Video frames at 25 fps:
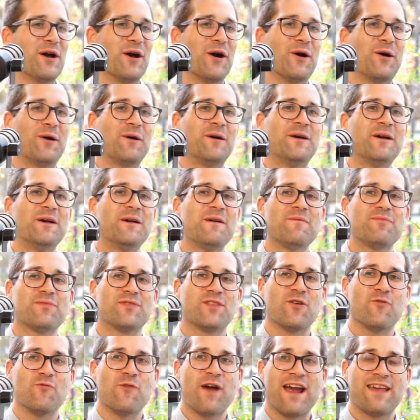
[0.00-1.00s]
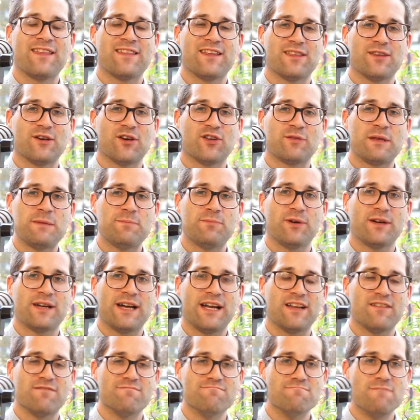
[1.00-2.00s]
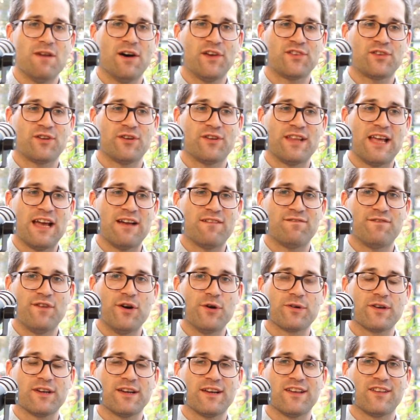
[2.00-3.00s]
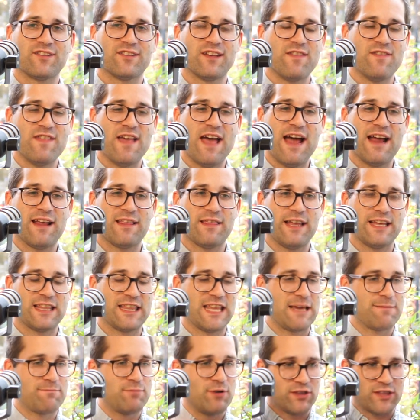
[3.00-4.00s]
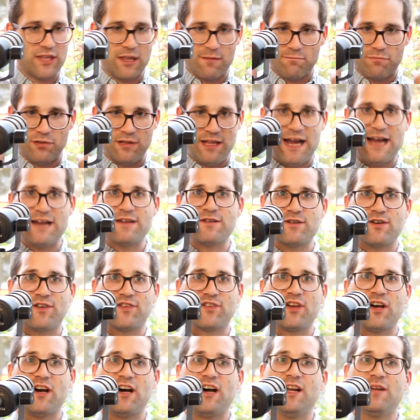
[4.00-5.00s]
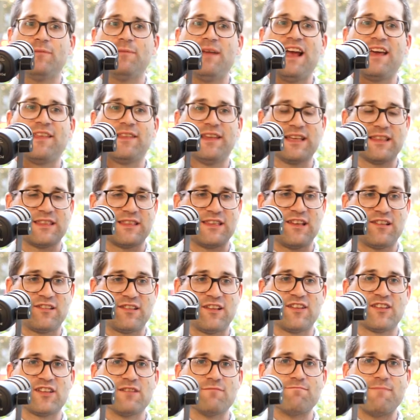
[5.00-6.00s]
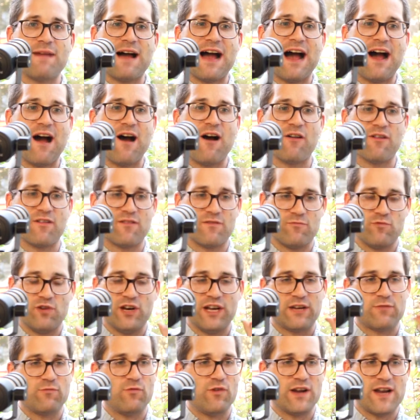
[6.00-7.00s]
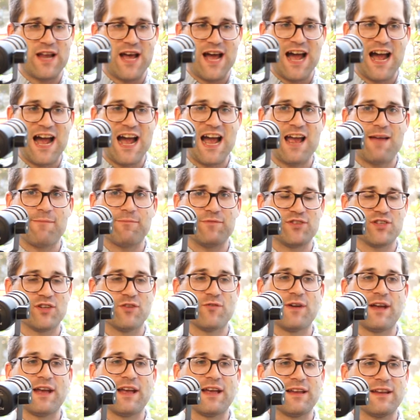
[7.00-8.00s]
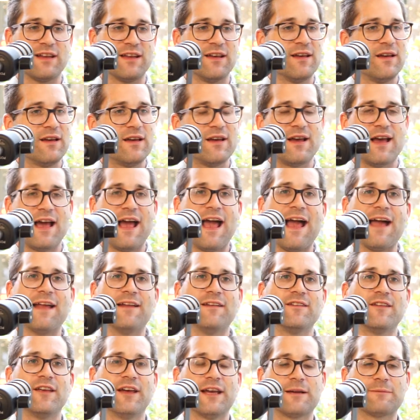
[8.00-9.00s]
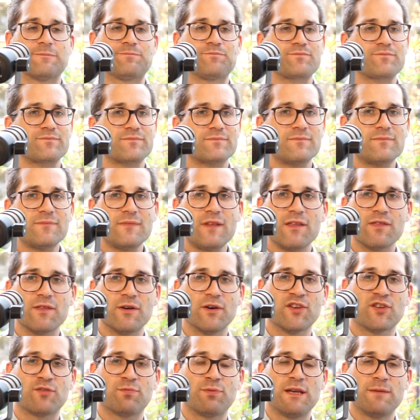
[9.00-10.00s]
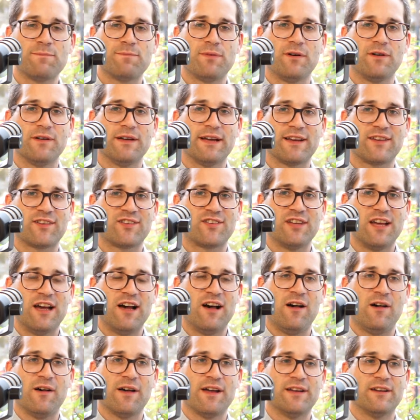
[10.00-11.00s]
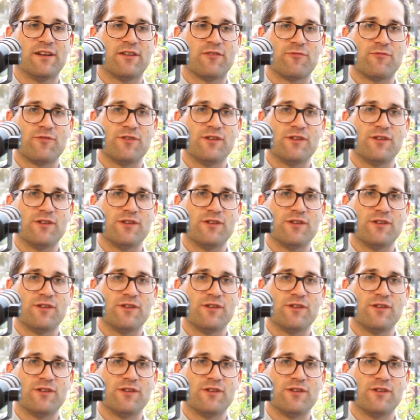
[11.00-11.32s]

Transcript: the way that those people kind of mustered that focus and that like they put the blinders on, man, like this is about like what I'm doing. And like those people excel